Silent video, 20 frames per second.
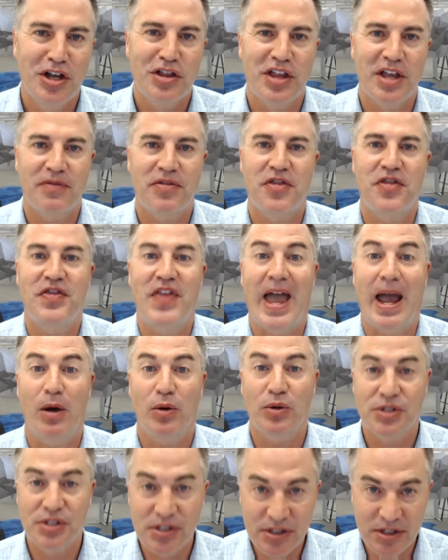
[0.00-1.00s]
they have
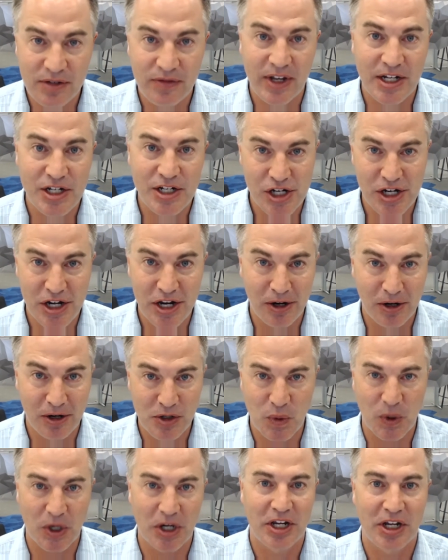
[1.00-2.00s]
thousands of
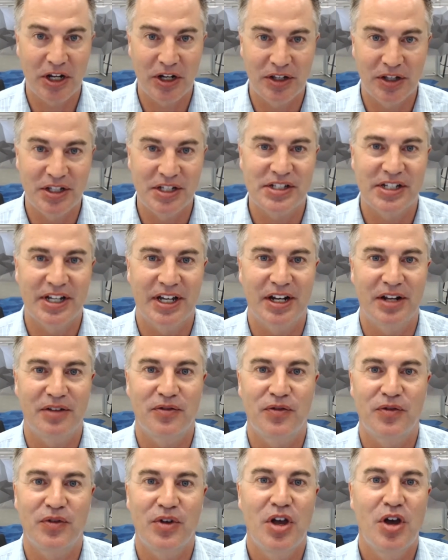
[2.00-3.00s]
engineers working on this kind
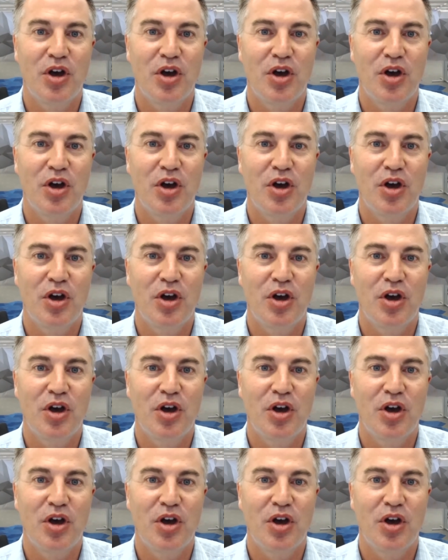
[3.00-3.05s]
of